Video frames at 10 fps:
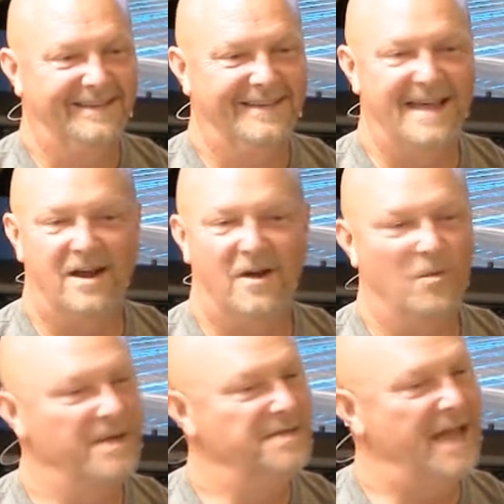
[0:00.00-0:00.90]
That
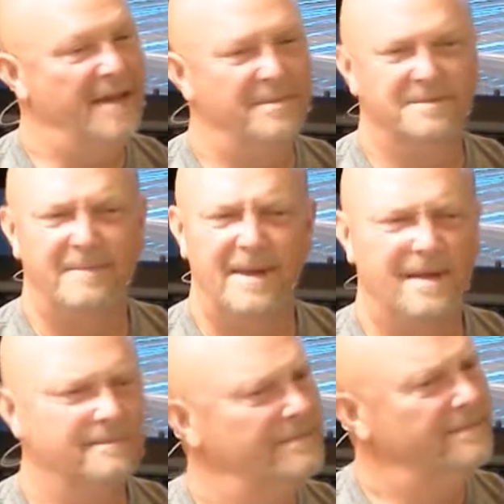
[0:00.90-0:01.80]
always happens, man. And
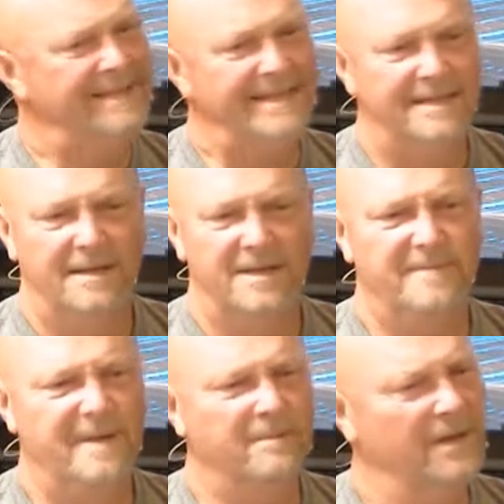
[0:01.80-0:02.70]
he said, These
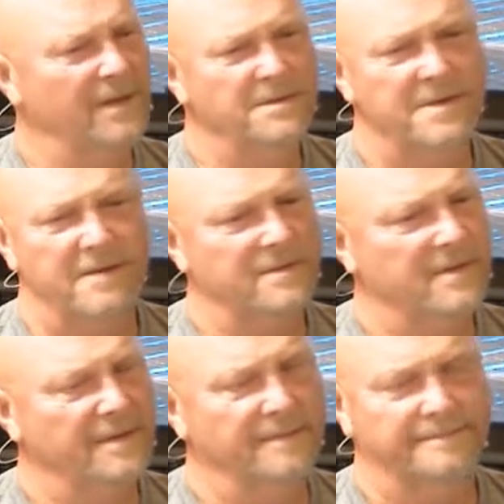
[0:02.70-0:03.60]
uh, people lose everything.
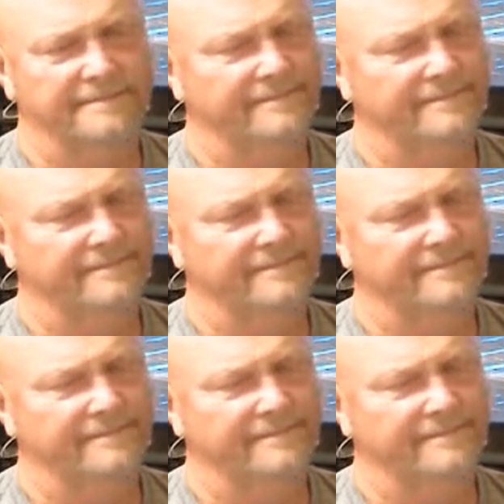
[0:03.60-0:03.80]
And he said,